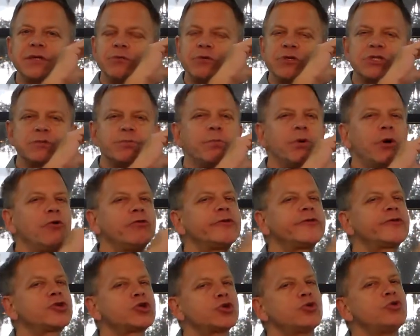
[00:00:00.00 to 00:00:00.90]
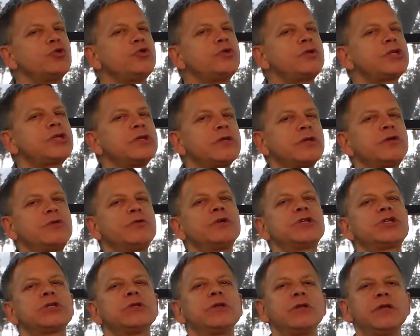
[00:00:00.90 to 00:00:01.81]
that was both true to the
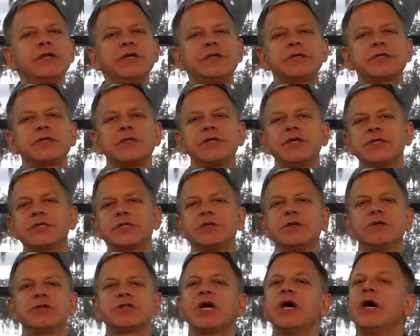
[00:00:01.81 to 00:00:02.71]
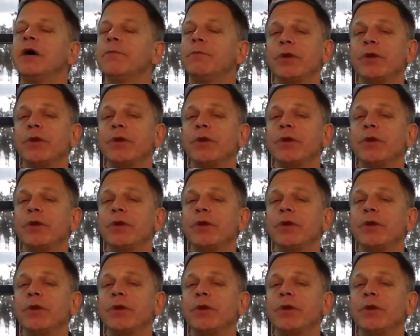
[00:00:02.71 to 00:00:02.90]
original original listeners,